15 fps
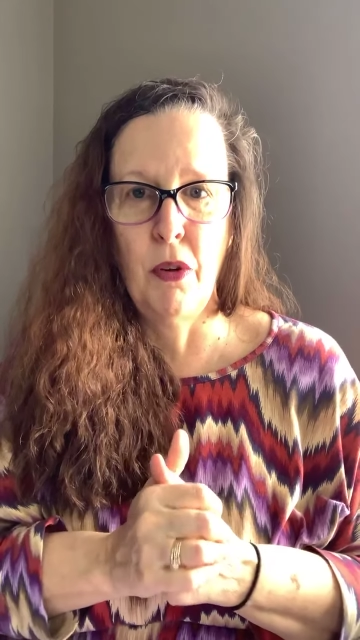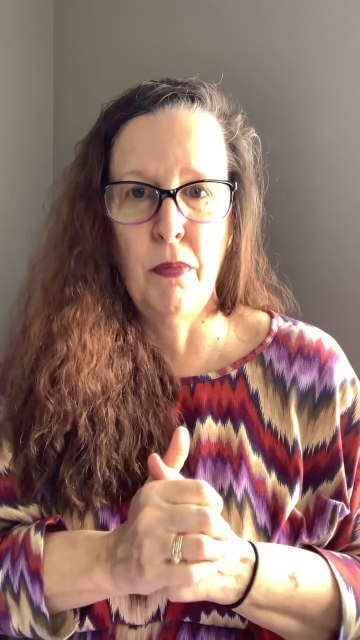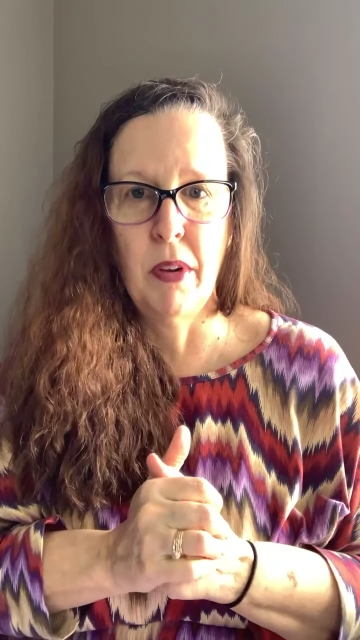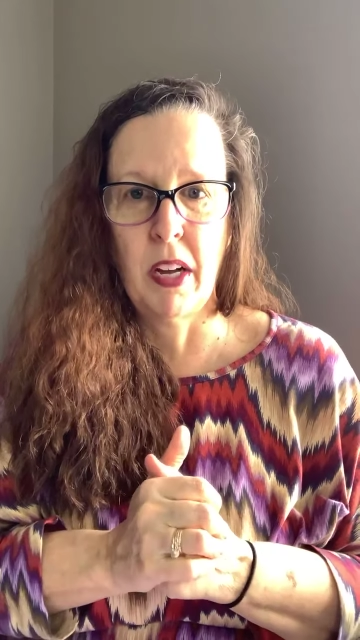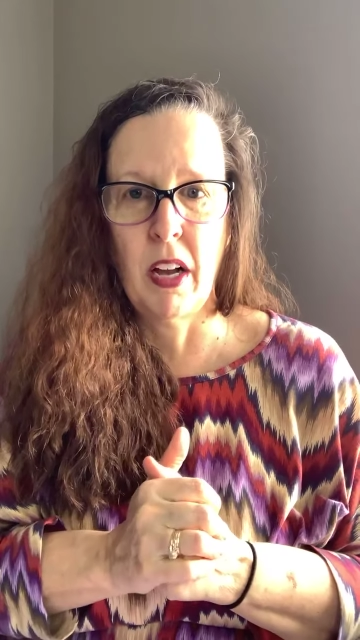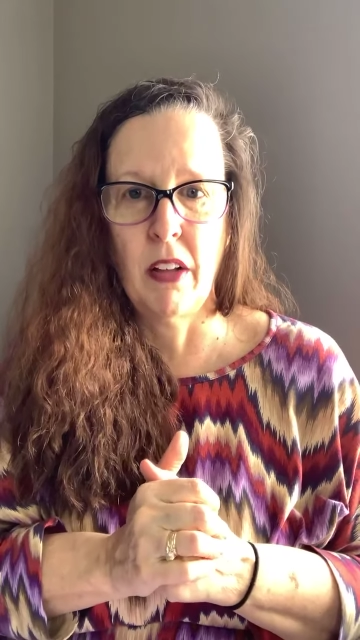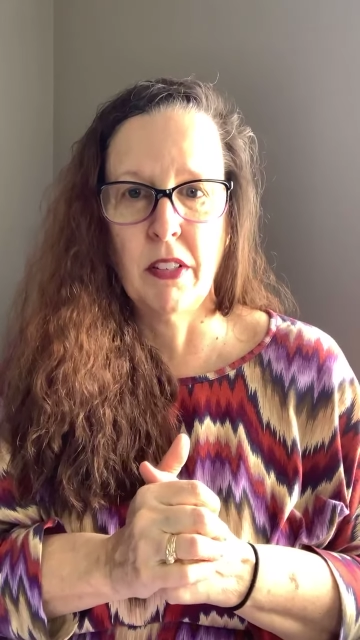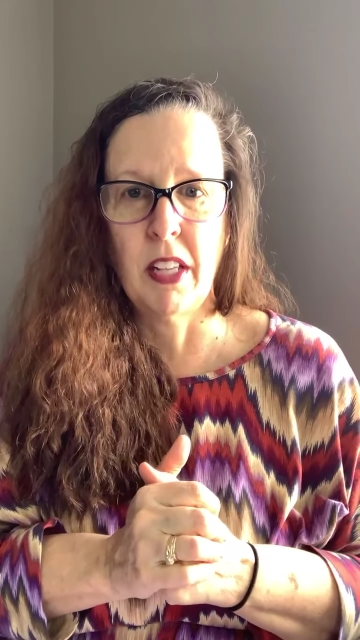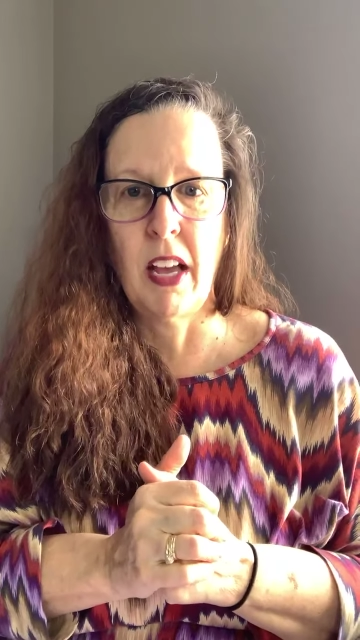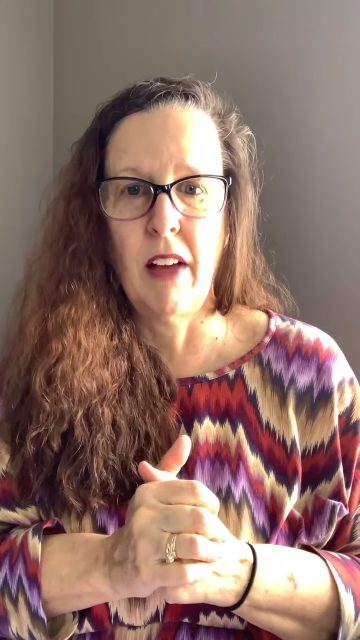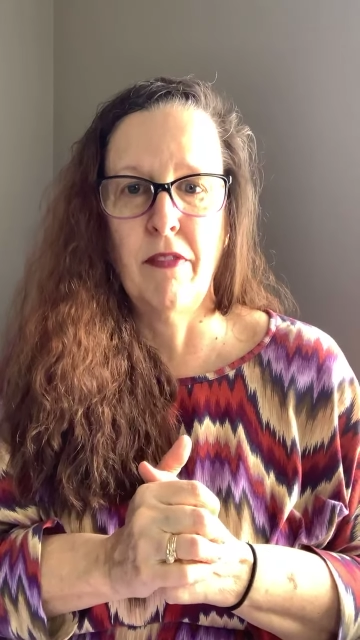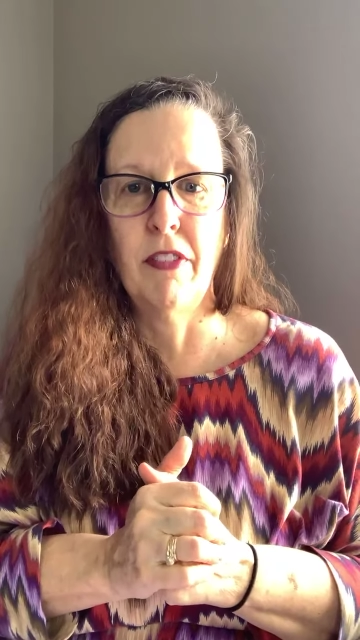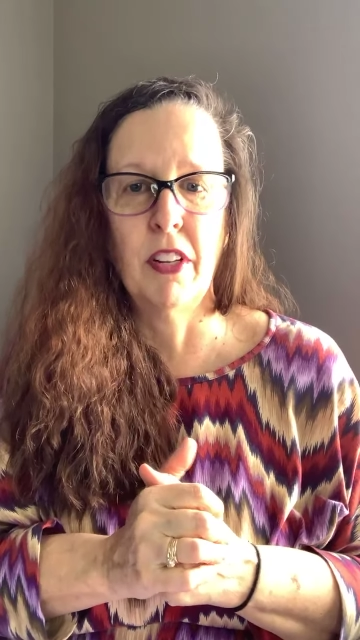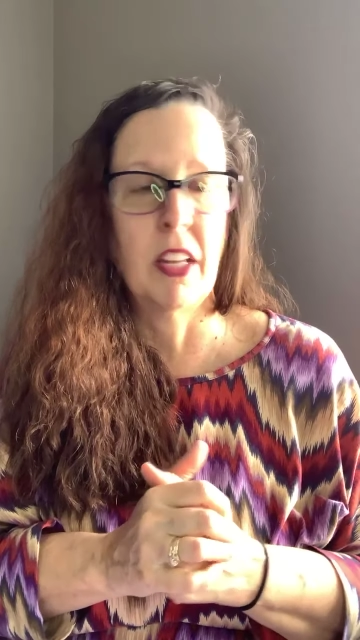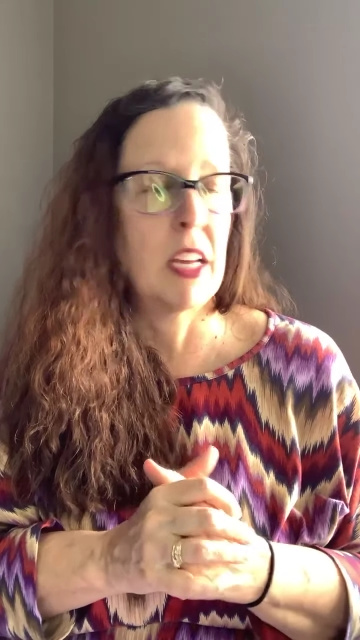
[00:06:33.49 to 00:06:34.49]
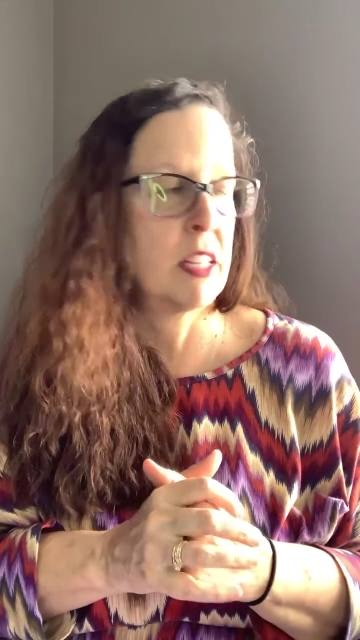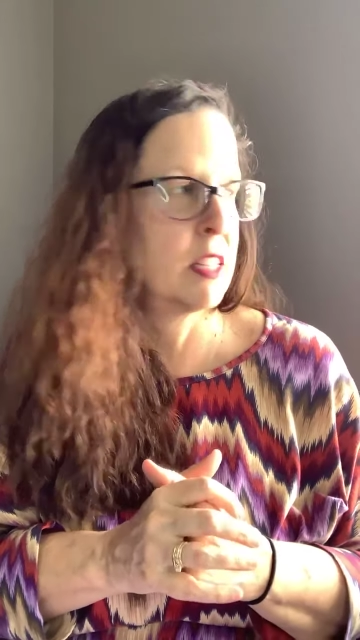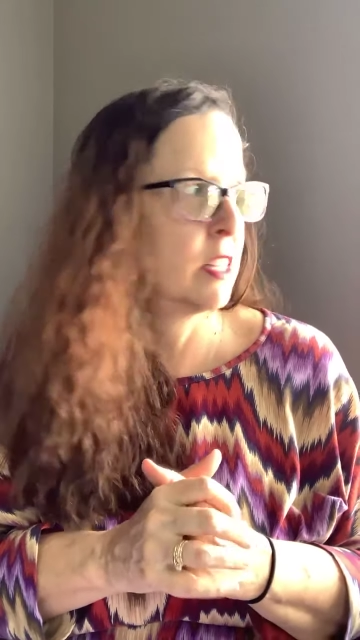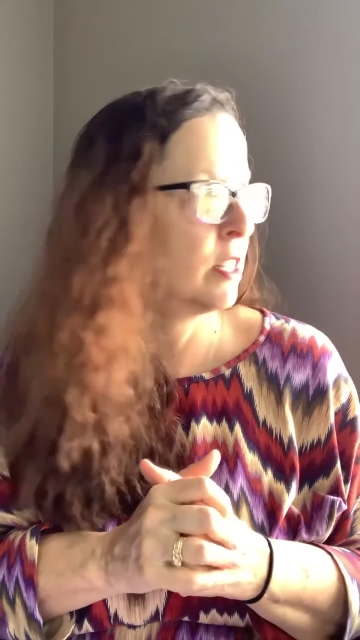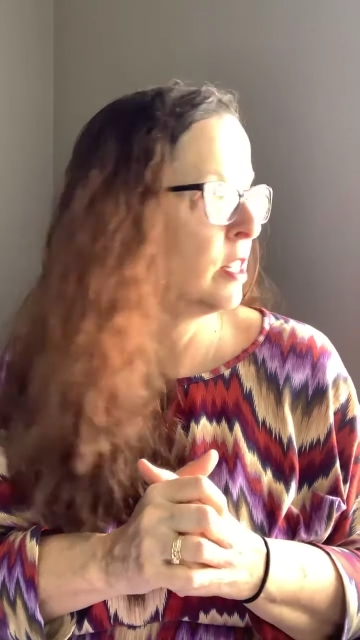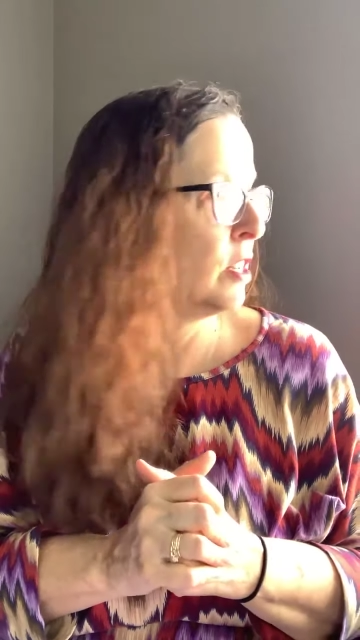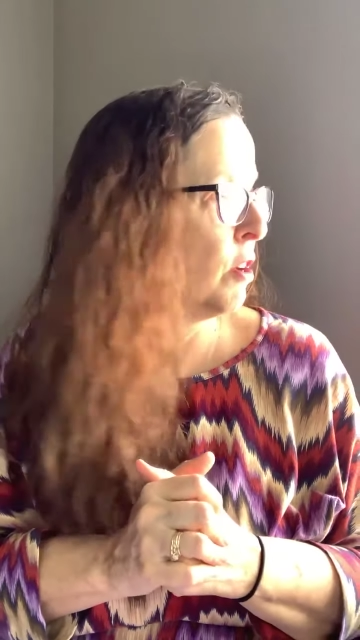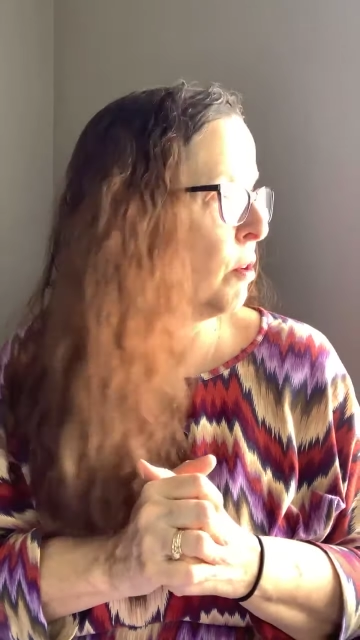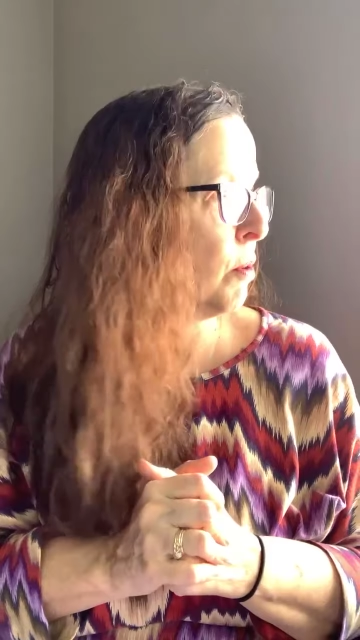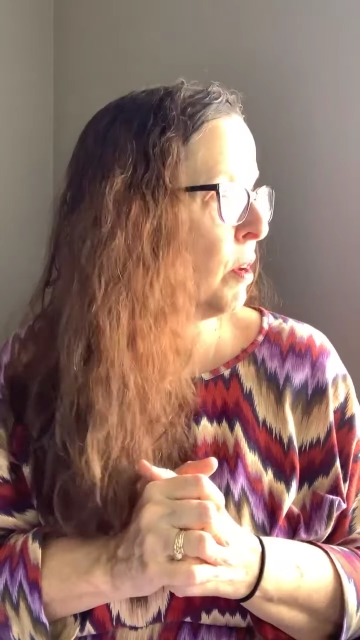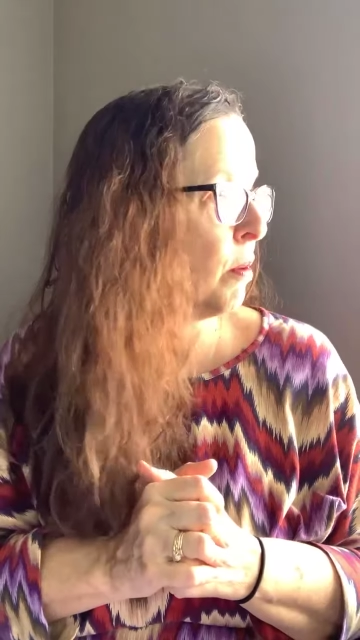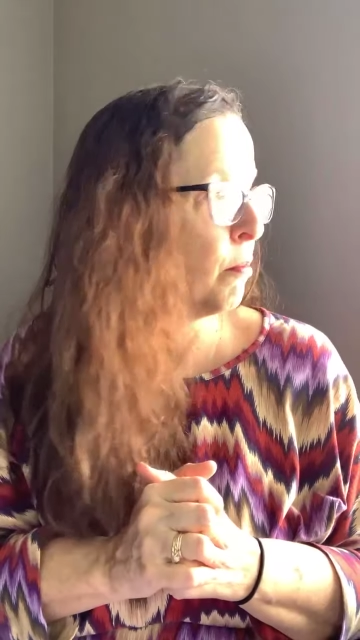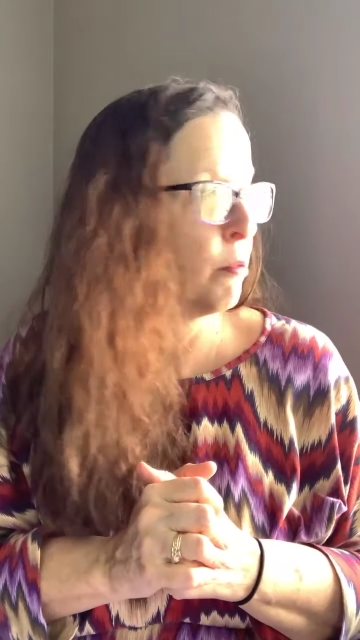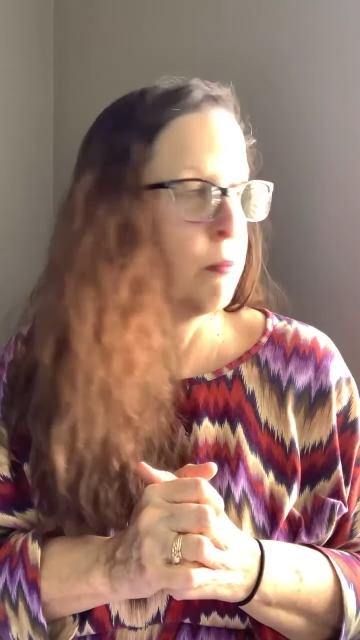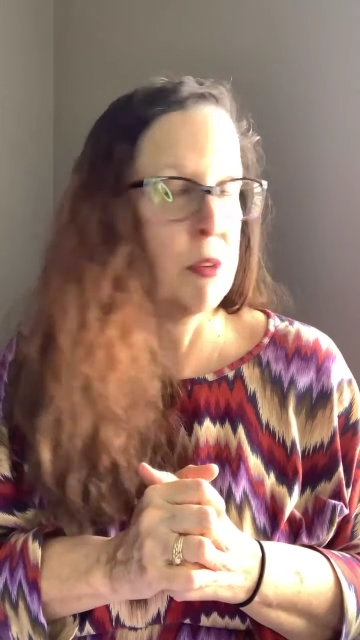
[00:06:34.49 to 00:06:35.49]
because I feel like the snow
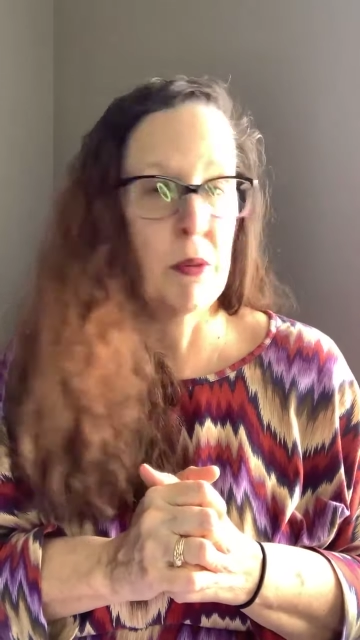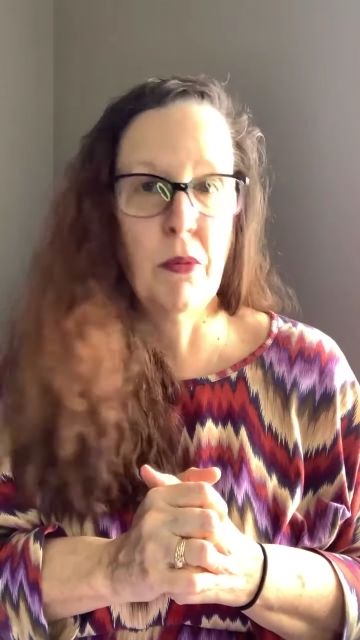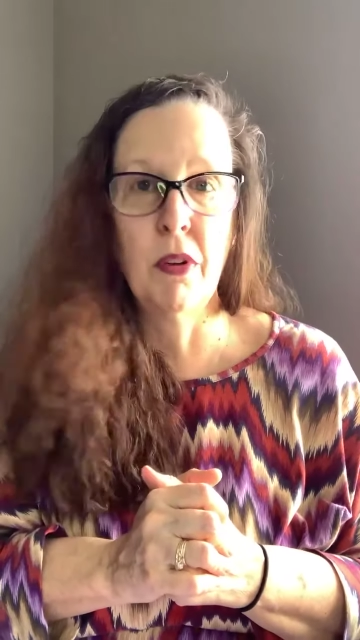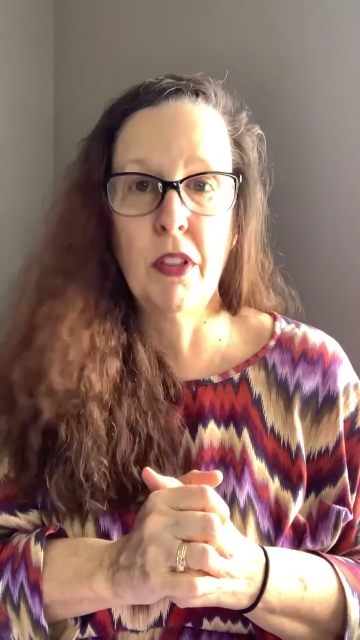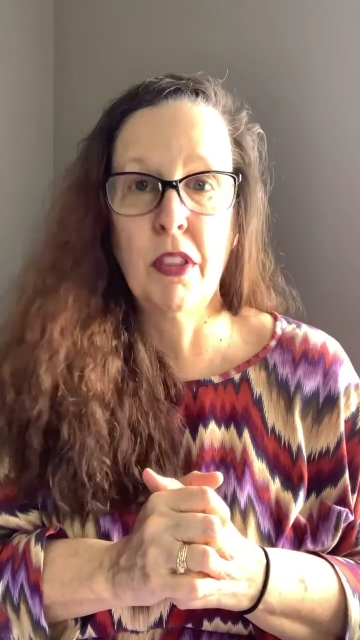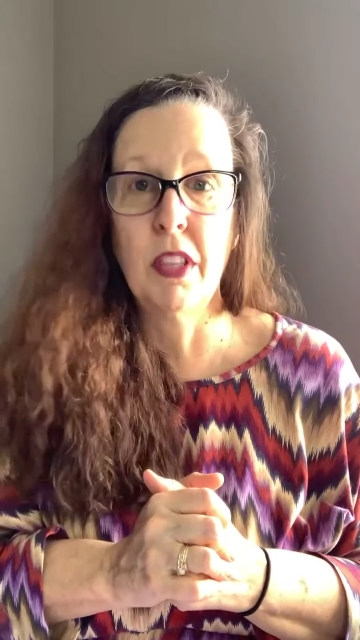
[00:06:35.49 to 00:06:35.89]
helps me with